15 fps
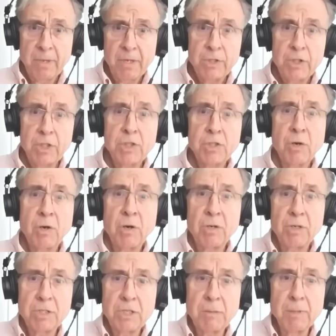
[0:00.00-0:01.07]
She saw
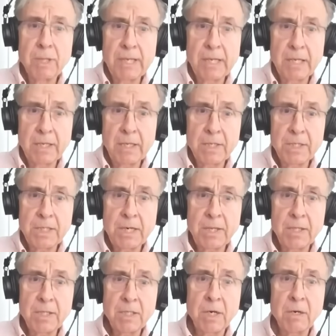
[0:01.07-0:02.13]
her sibling on the other side of
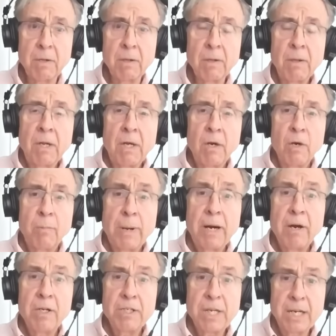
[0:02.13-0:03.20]
the tunnel. Her
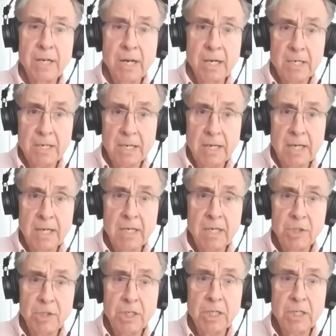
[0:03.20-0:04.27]
parents had not died,
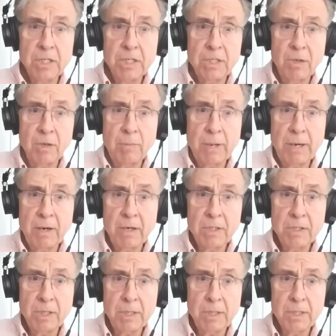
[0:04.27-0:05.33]
and she didn't see her
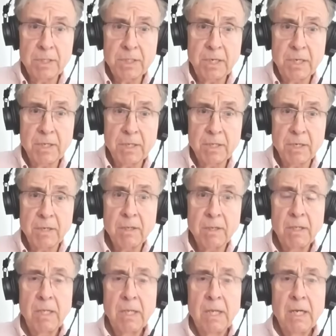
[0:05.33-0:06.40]
parents on the other side of the tunnel.
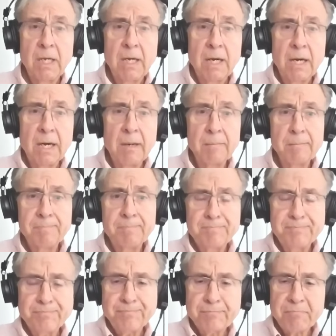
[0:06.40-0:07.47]
Um,
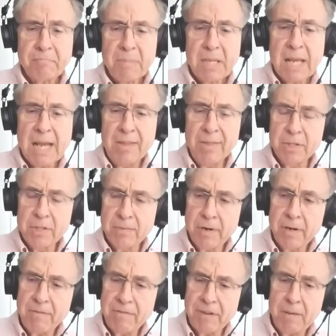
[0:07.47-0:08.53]
and there's a
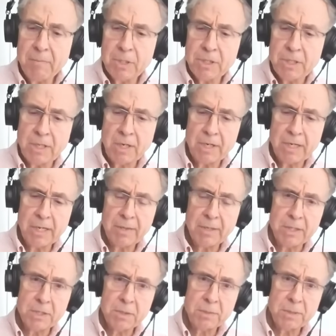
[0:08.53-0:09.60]
very famous near-death
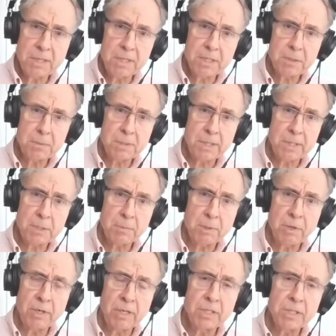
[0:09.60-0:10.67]
ex ex
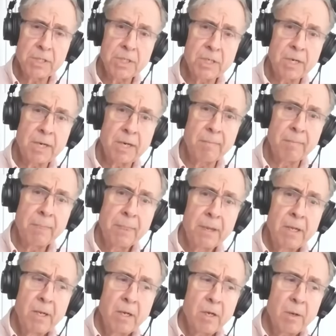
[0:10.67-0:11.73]
experience, um,
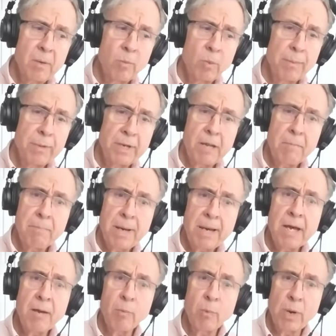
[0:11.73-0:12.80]
a woman named
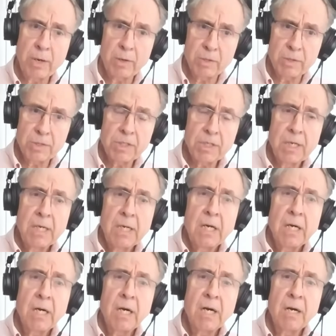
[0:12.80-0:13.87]
Pam Reynolds,
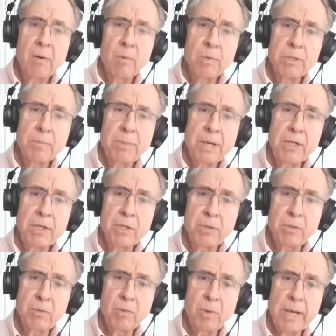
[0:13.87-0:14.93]
Uh, was a
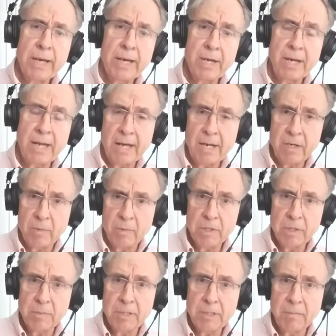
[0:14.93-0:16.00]
patient who had an
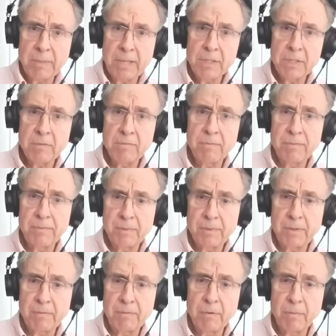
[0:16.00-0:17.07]
aneurysm at the base of,
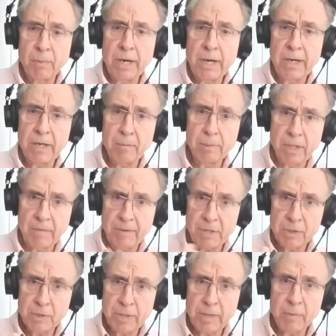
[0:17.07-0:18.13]
of her brain, a blood
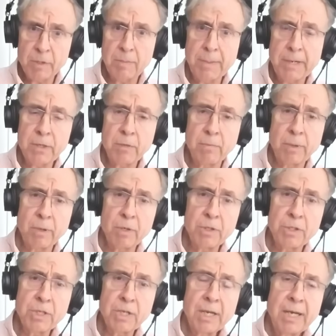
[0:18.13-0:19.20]
vessel that was about to
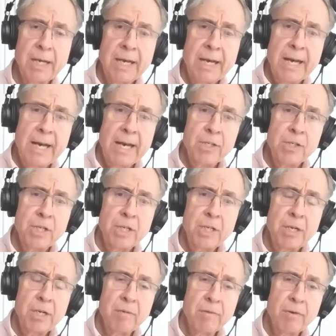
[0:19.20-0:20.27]
burst. And she
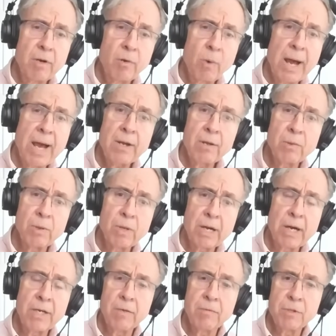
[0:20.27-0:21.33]
needed a very radical
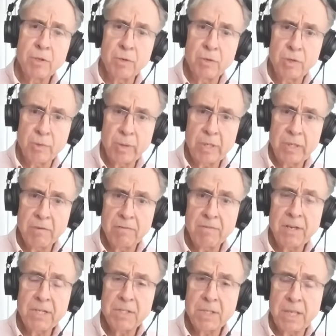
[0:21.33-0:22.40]
kind of surgery to
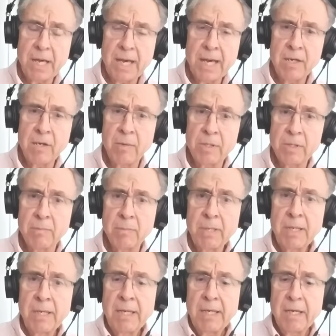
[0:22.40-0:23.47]
fix the aneurysm.
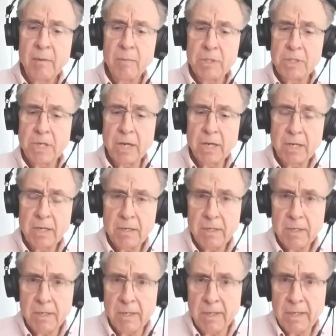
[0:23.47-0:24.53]
It was done at,
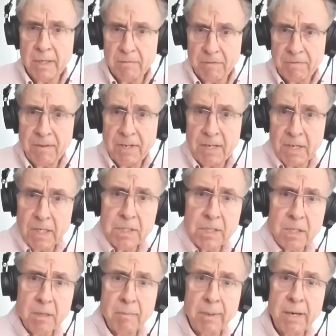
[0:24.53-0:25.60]
uh, in Phoenix
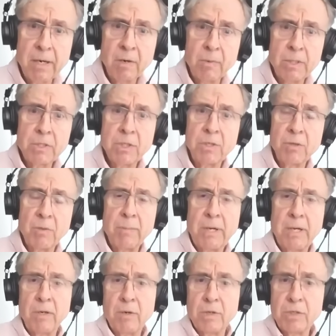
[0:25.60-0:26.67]
at the Barrow Institute by
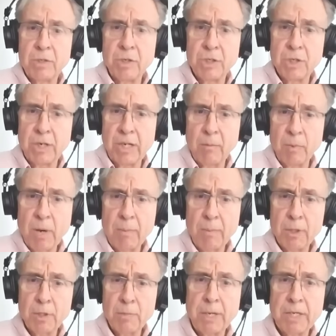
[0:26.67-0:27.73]
a neurosurgeon named
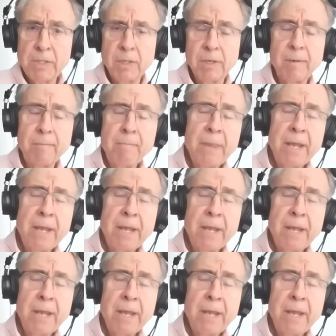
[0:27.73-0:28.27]
Robert Spetzler.